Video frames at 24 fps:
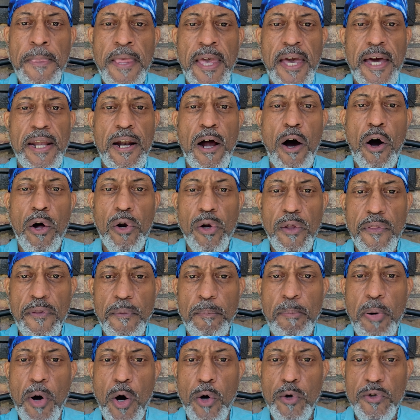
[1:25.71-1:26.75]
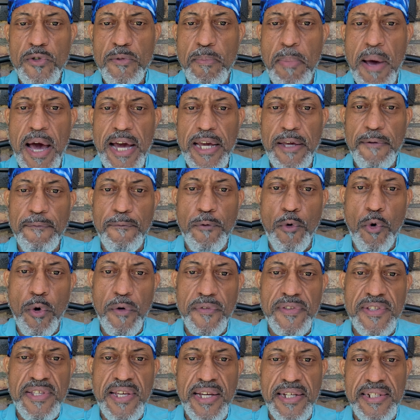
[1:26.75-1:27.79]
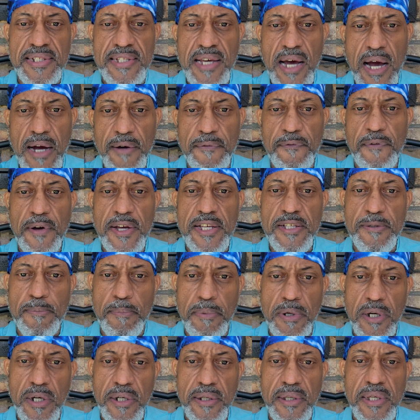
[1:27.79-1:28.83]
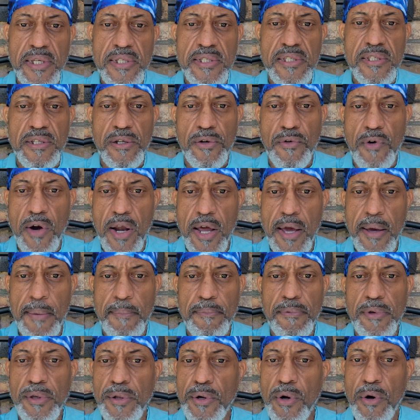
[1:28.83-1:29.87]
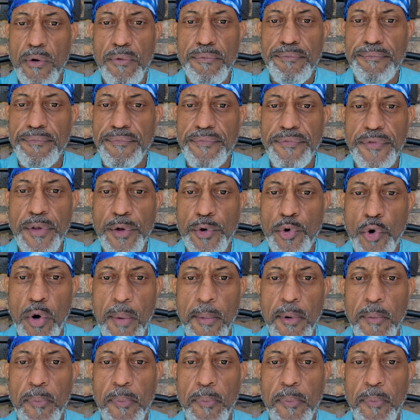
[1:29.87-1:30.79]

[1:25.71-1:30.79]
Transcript: and all of the posts back and forth TikTok, Facebook, Instagram, you know, the normal